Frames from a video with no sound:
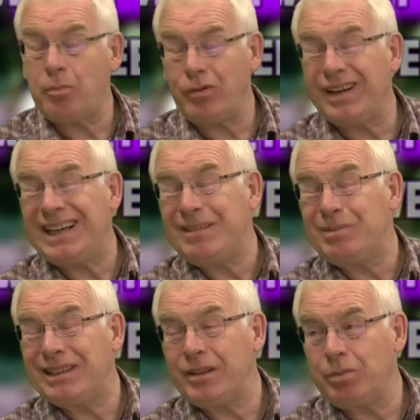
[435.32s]
provided
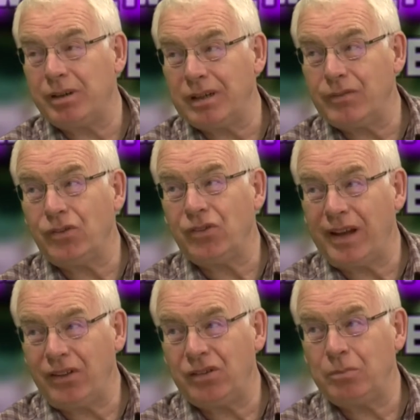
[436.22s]
by the private
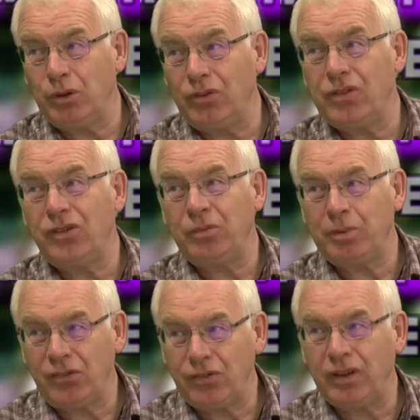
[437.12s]
sector, but to the
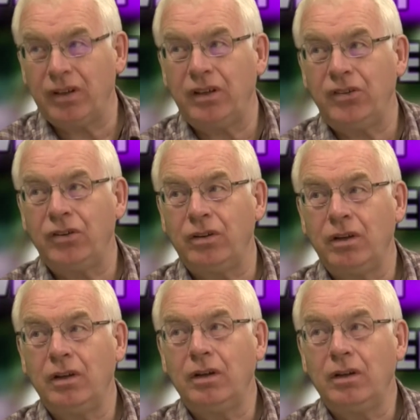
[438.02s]
specification
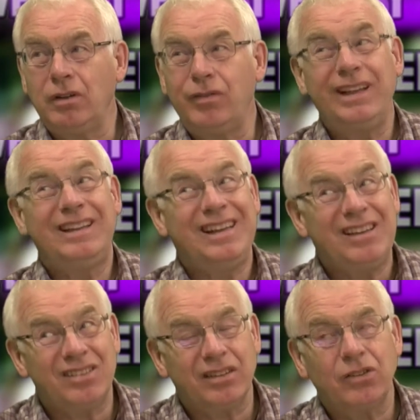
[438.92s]
the very
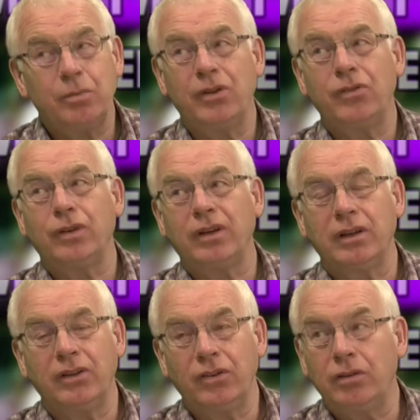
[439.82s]
detailed
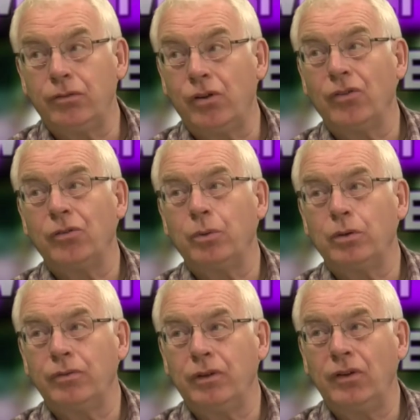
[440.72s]
specification of
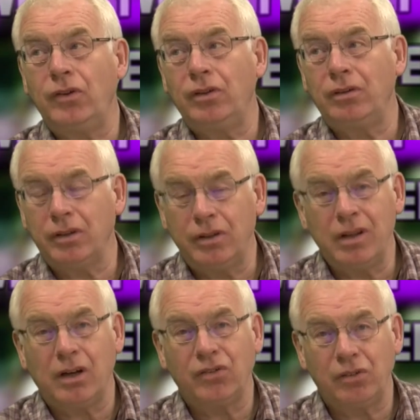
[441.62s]
Transport for London, and mm.
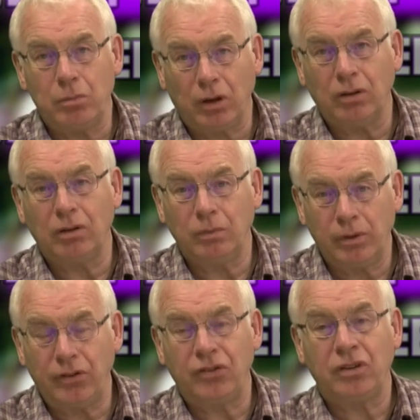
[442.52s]
that's a model
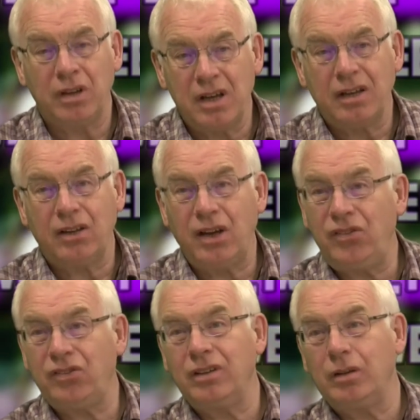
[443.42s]
which
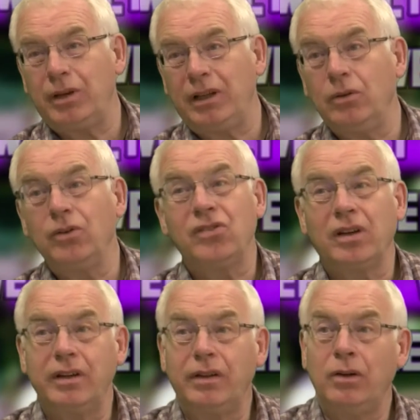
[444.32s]
is certainly being looked
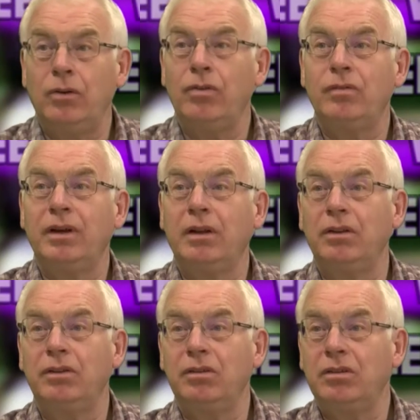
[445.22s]
at in the north of
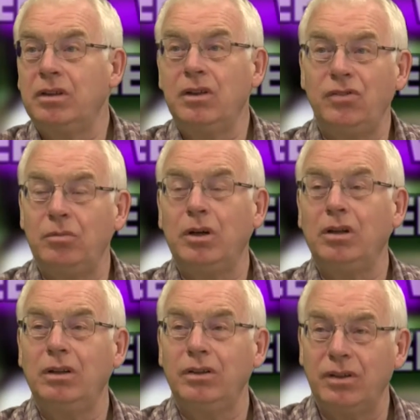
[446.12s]
England, and it's a
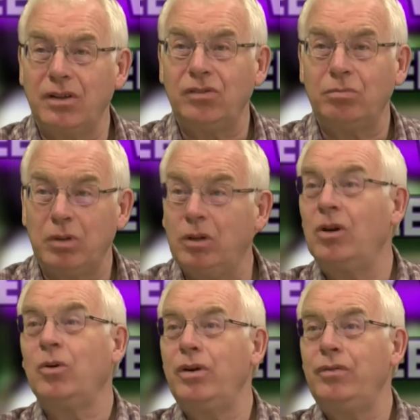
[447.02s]
model that has a
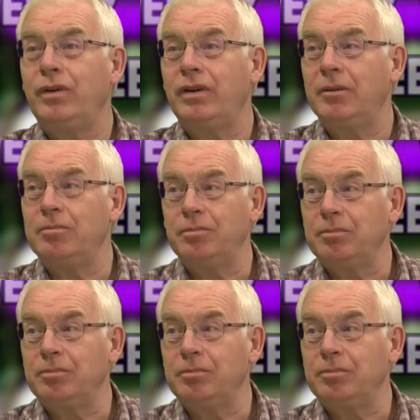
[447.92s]
lot going for it.